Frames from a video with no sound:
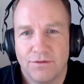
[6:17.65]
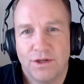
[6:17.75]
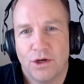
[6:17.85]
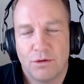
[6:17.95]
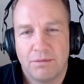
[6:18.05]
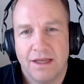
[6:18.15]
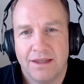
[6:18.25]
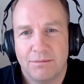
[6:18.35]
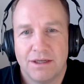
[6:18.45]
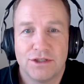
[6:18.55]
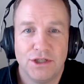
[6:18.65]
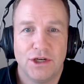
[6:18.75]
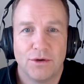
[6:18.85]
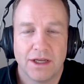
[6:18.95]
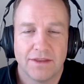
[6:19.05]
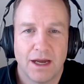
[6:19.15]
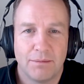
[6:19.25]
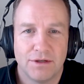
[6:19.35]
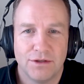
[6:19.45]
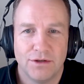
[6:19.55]
If you don't pay the admission, you don't get the
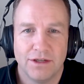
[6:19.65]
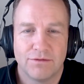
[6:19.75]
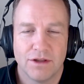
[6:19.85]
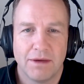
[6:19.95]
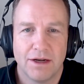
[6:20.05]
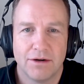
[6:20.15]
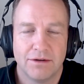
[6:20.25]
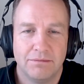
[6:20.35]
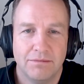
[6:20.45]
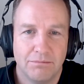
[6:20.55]
opportunity for the better